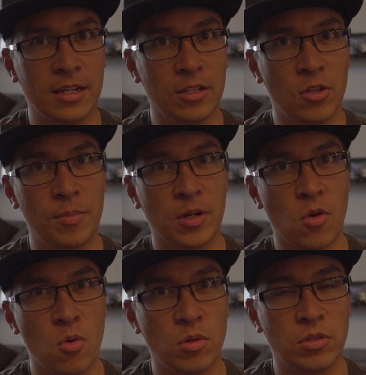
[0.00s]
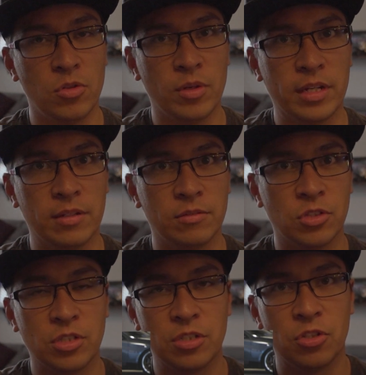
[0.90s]
a little bit of gold to it
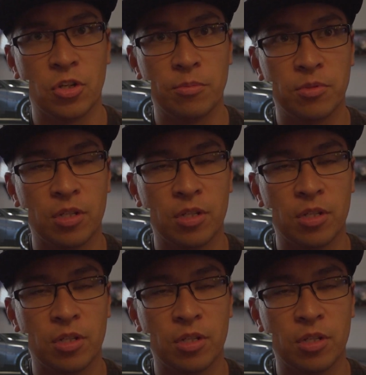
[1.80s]
just in terms